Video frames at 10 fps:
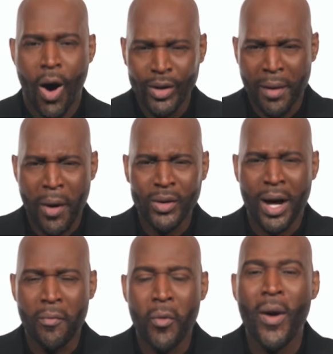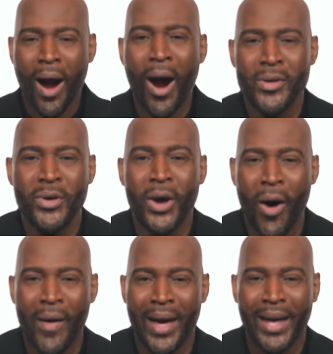Hold up, hold up. Where are you
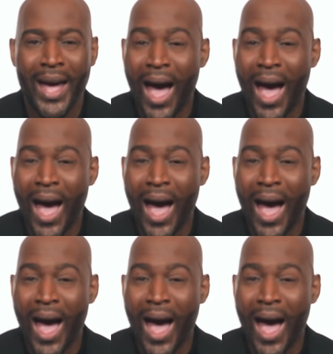going?